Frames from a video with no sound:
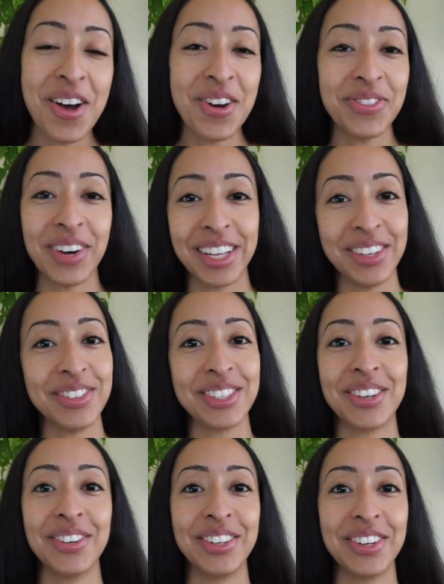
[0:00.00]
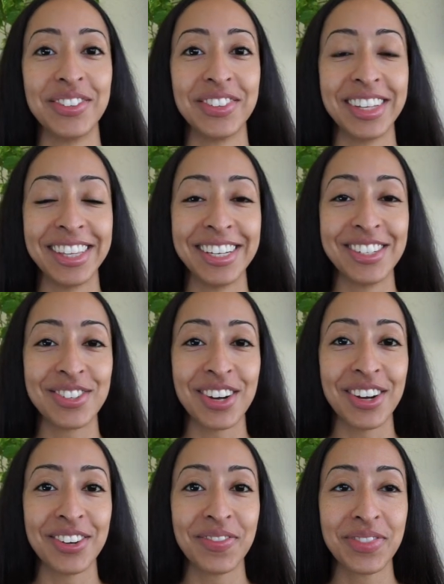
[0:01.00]
what he was going over in the
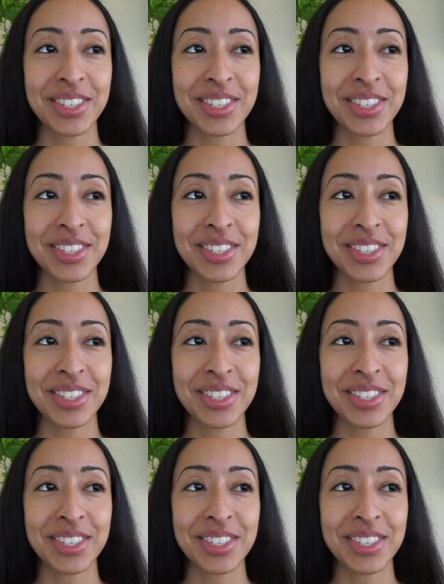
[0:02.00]
intro.